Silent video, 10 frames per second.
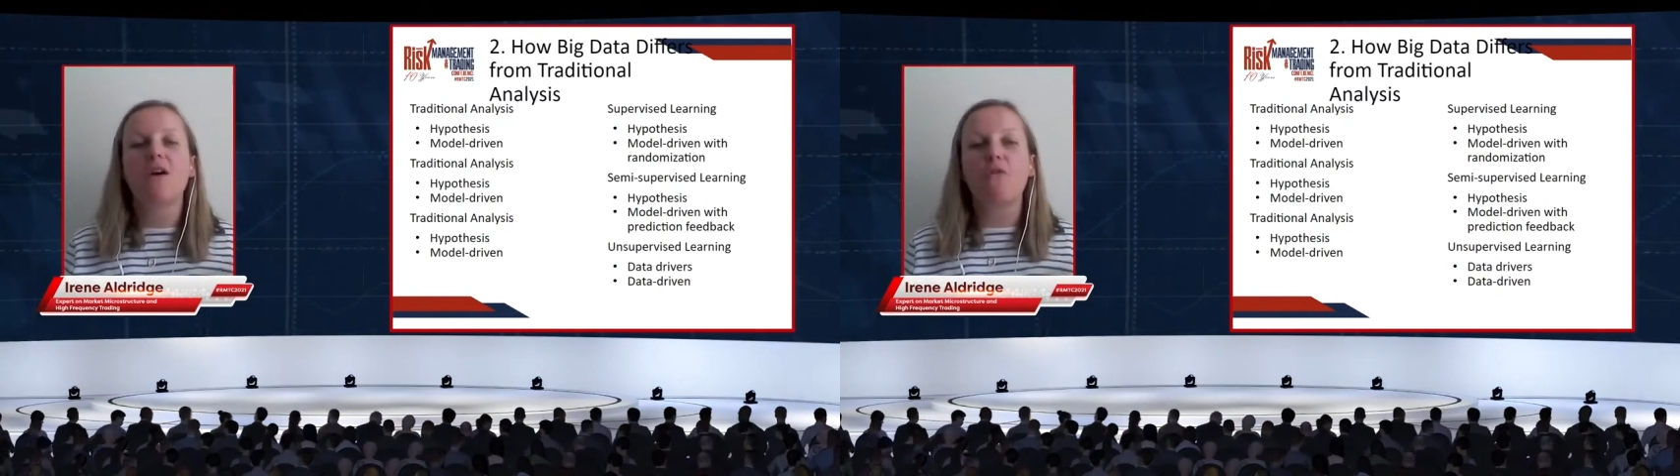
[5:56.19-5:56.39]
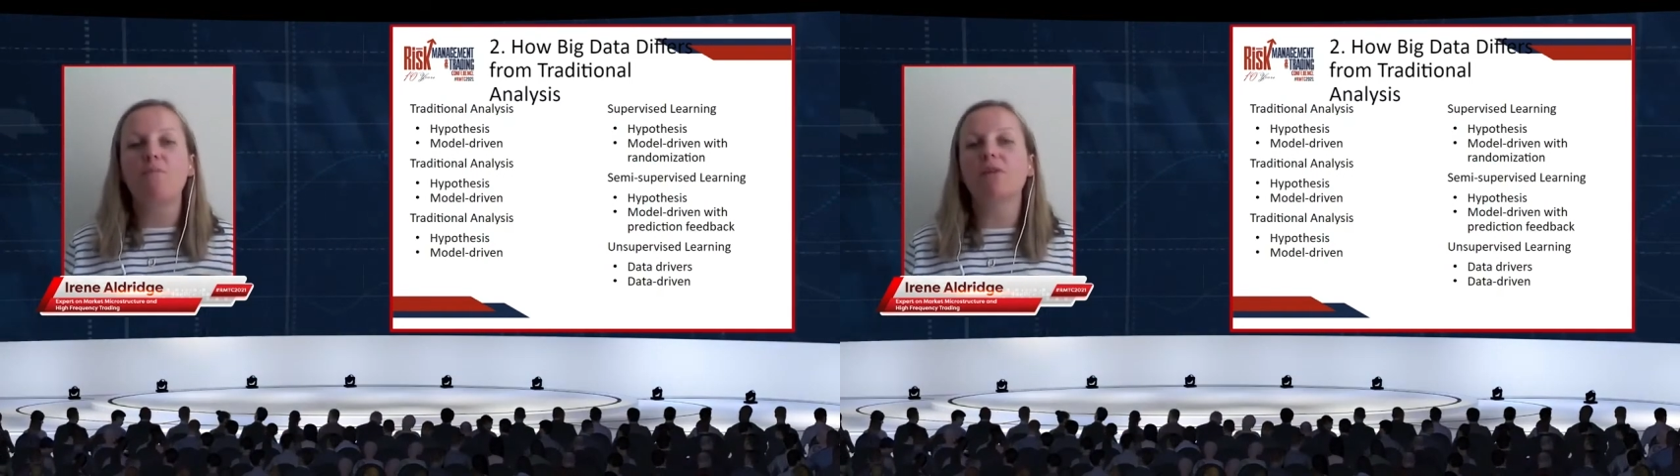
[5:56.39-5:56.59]

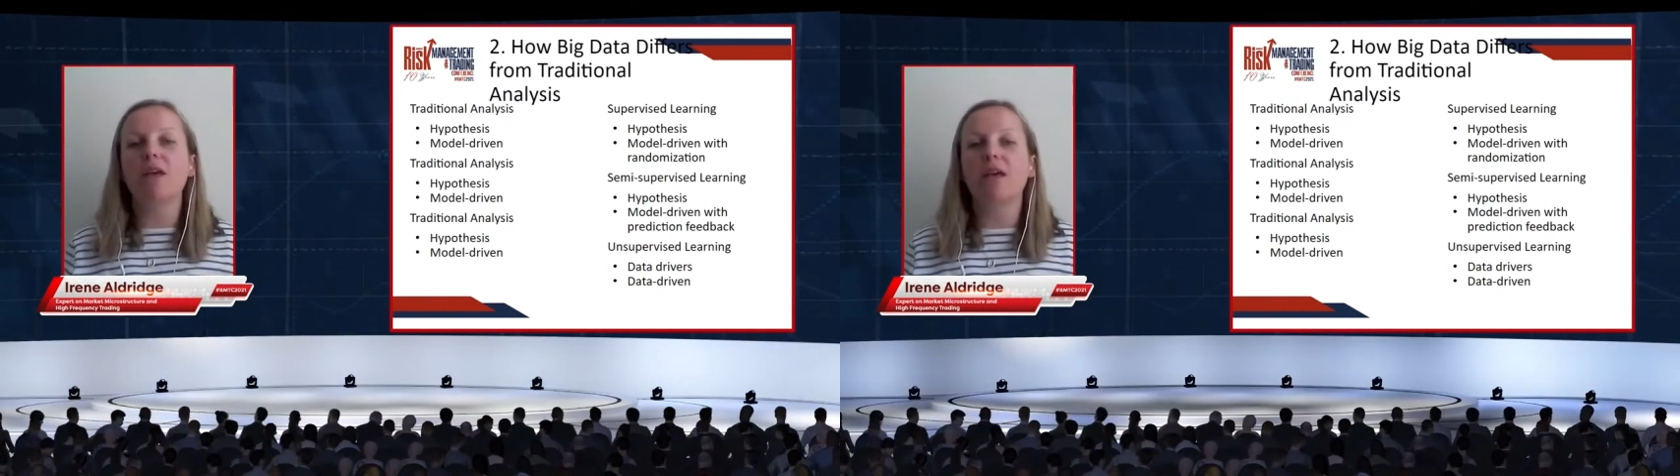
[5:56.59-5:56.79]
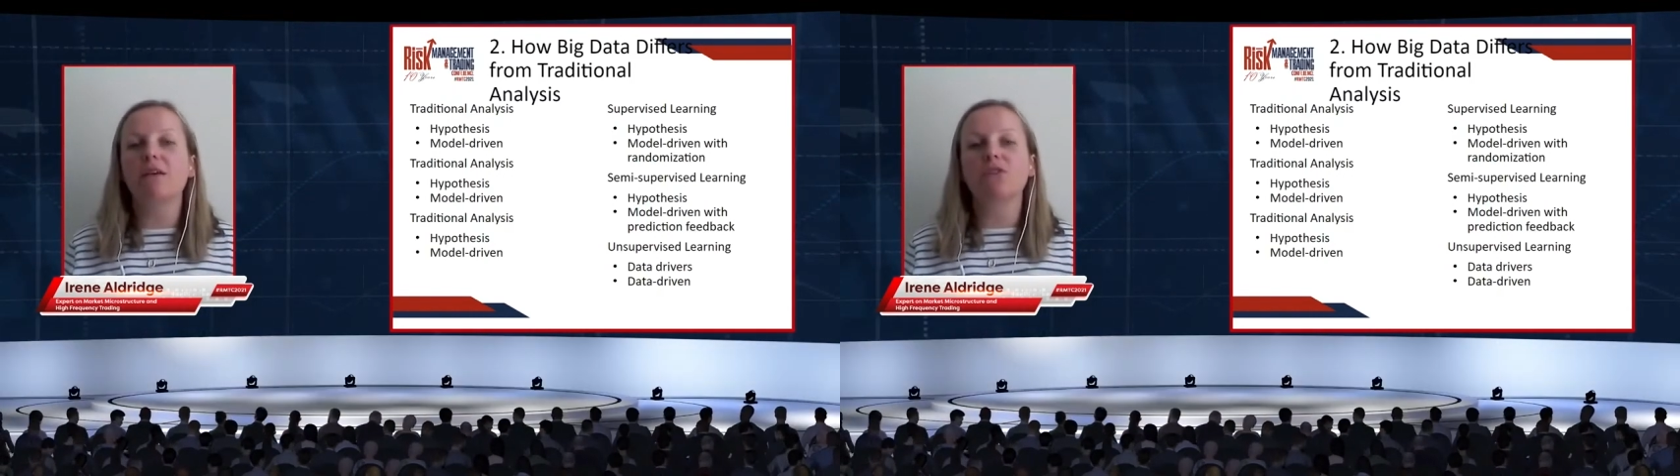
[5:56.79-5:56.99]
or
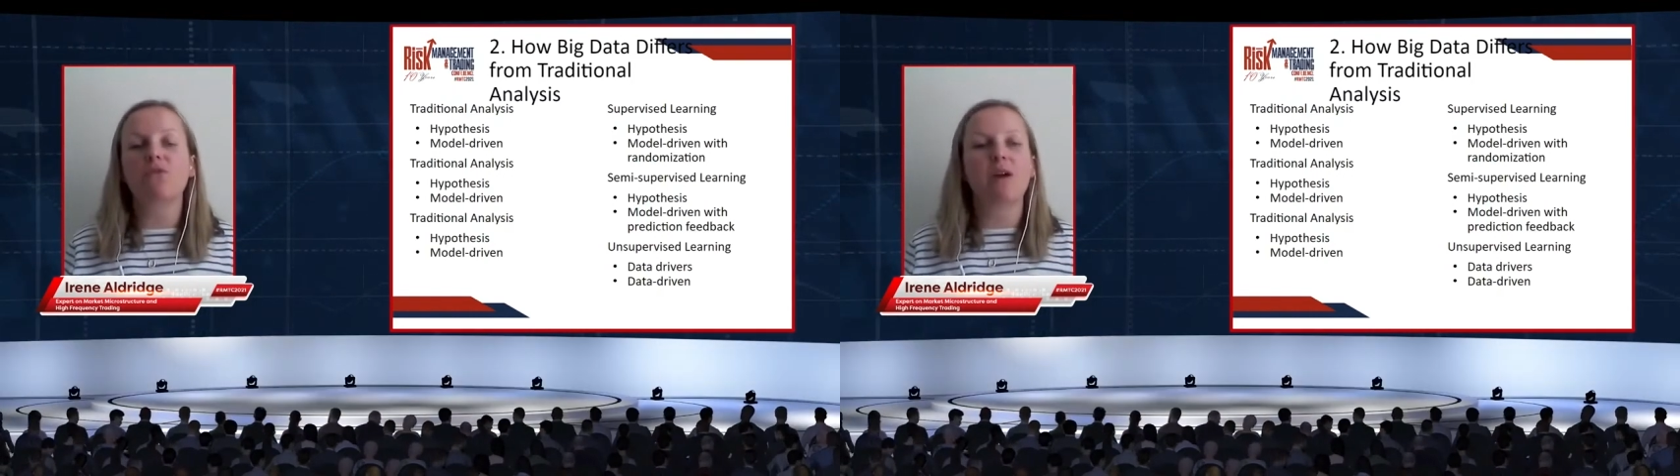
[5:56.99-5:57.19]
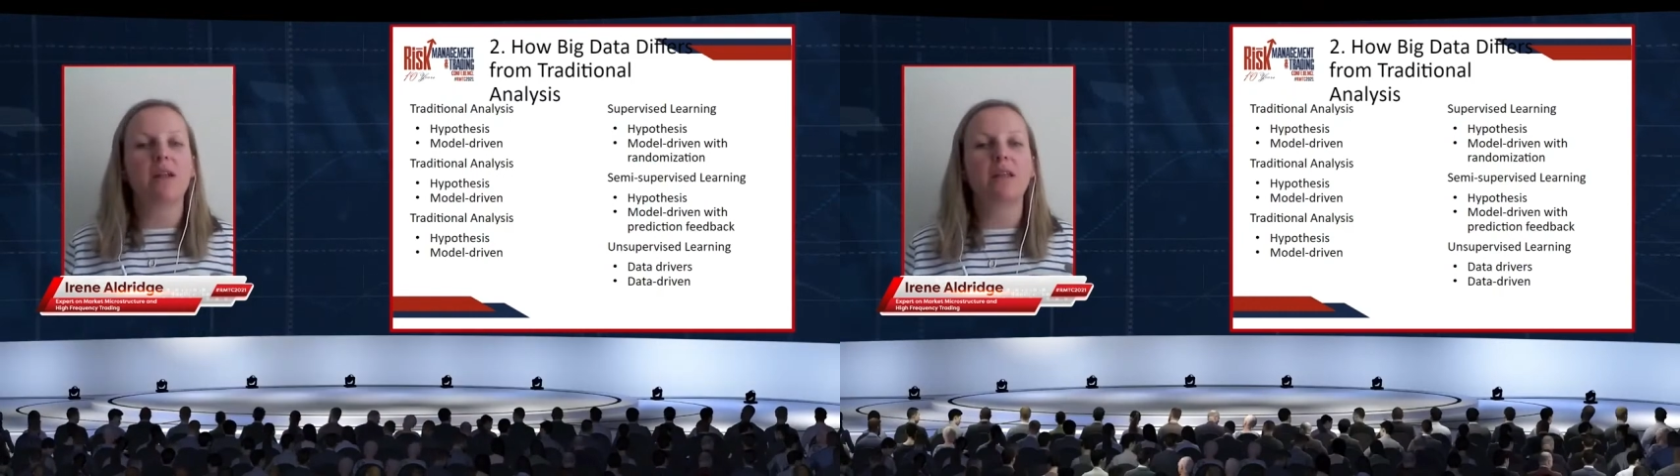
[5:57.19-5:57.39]

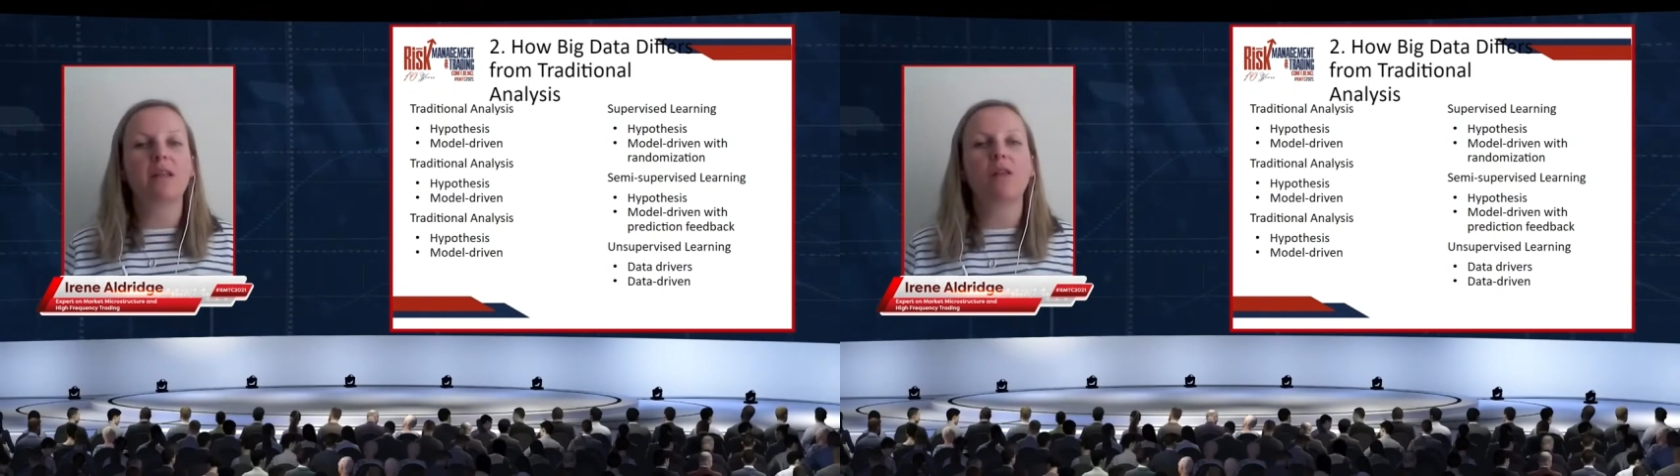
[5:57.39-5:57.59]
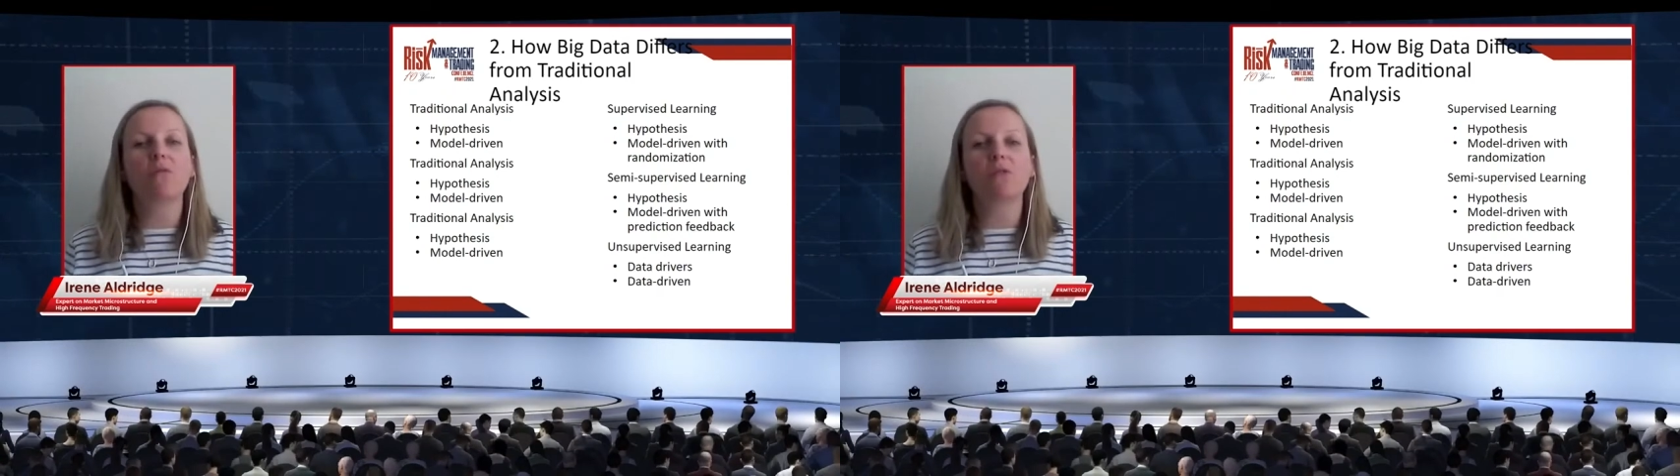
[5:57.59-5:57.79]
beliefs or
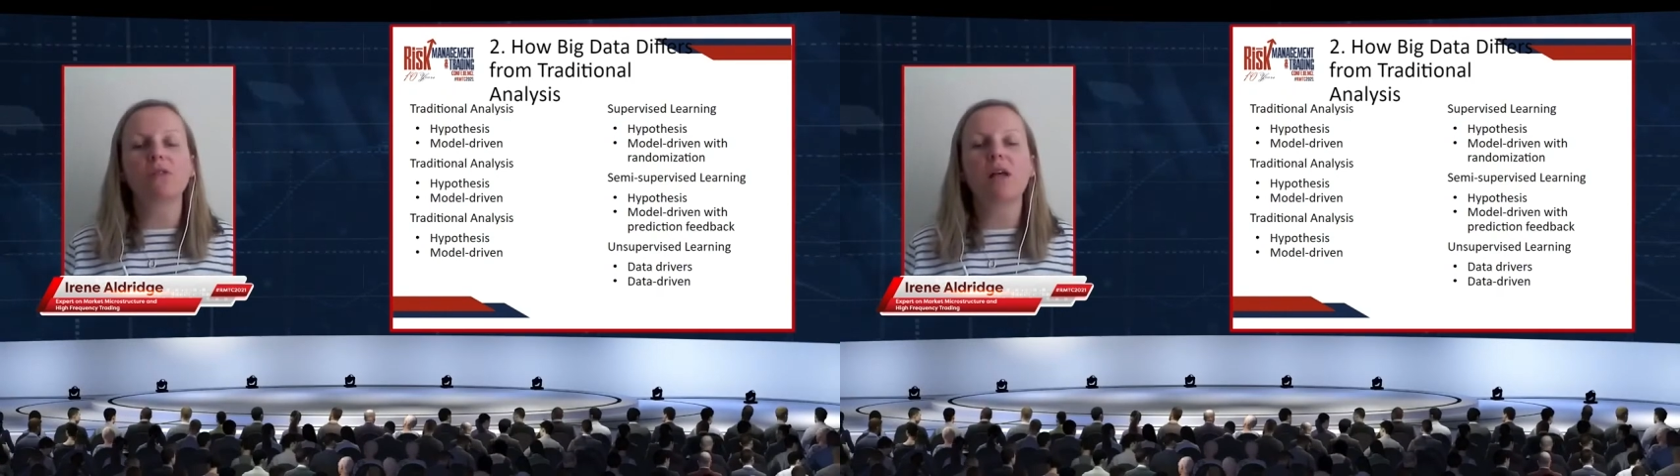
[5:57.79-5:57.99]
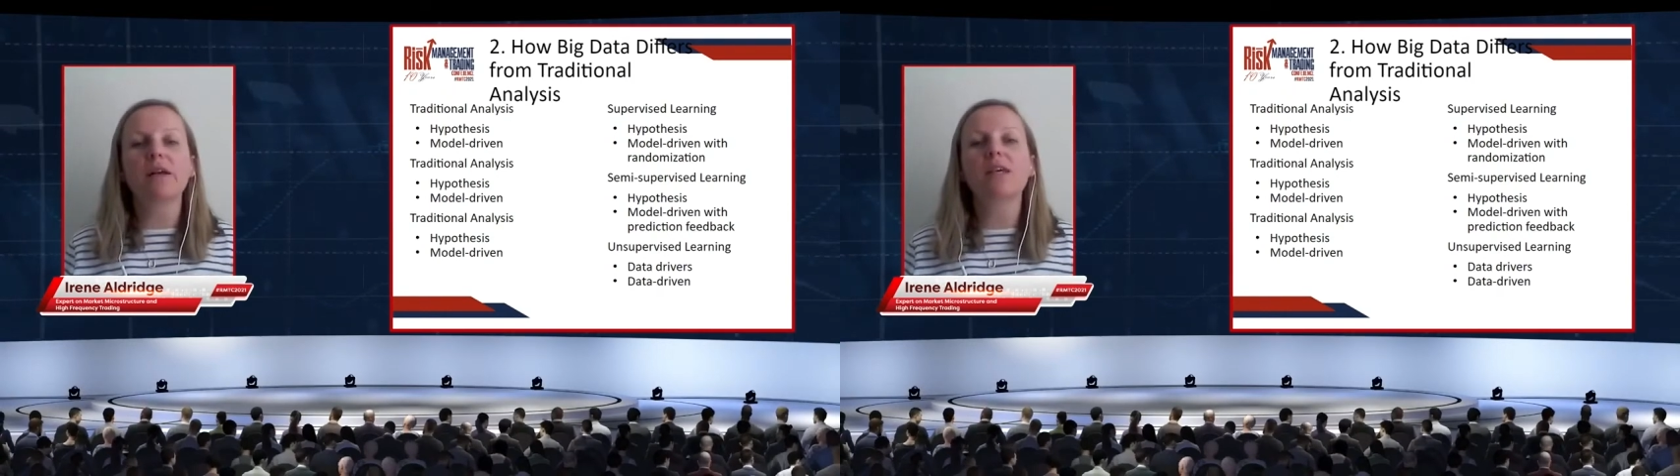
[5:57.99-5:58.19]
anything along
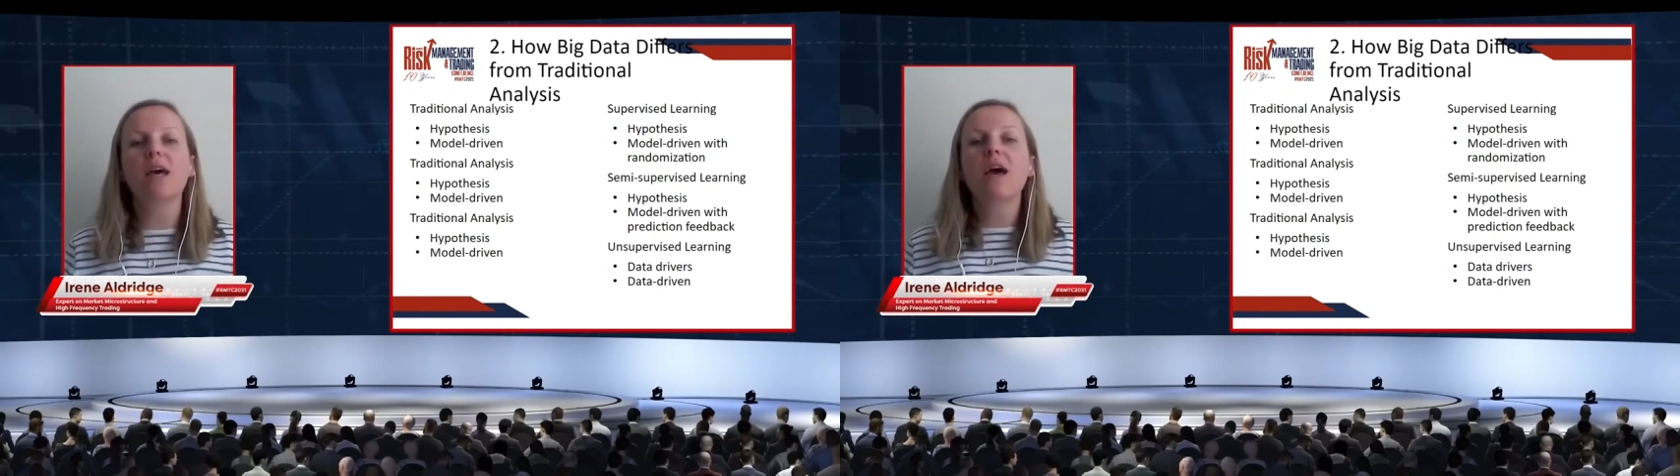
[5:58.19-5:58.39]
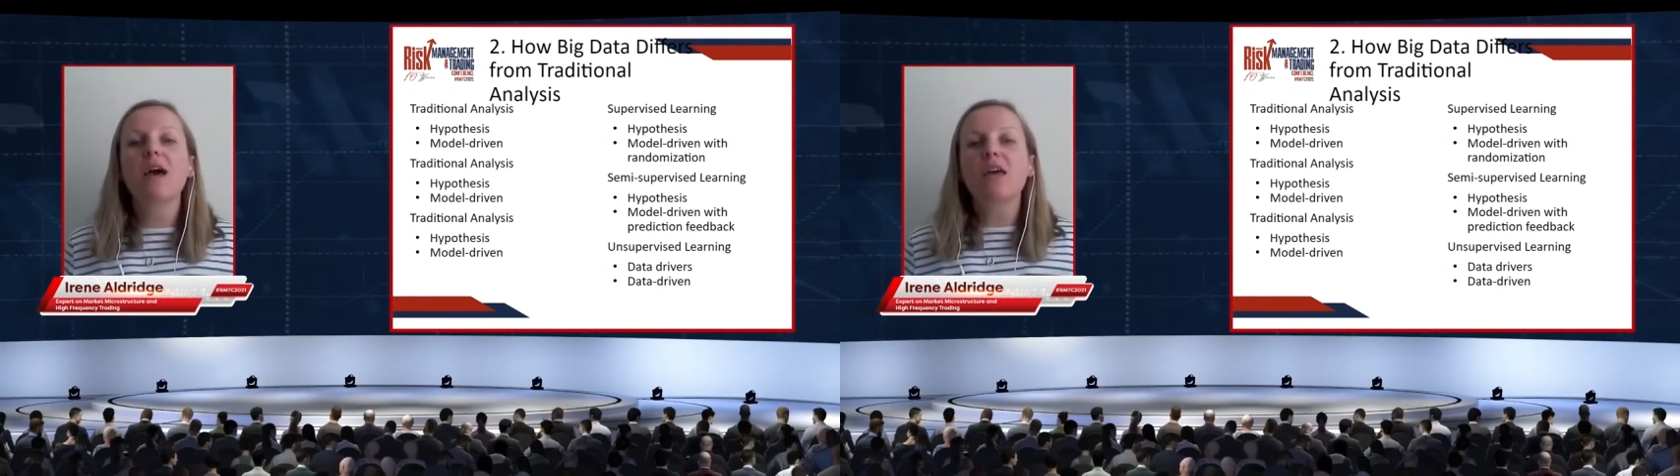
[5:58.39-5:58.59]
those lines.
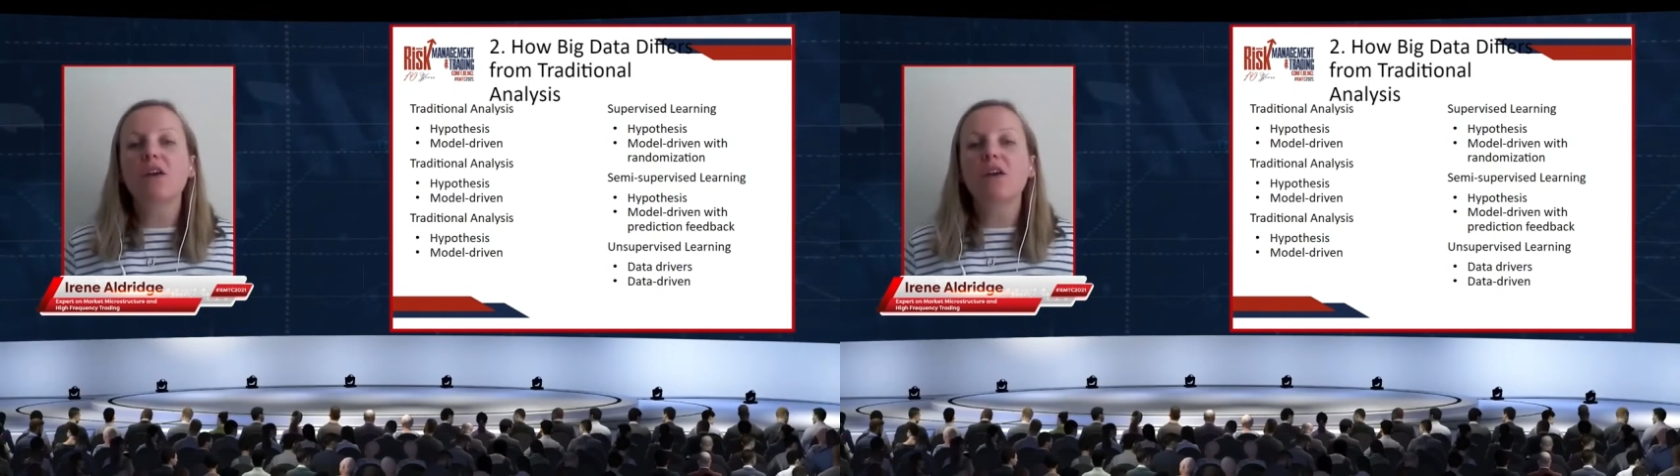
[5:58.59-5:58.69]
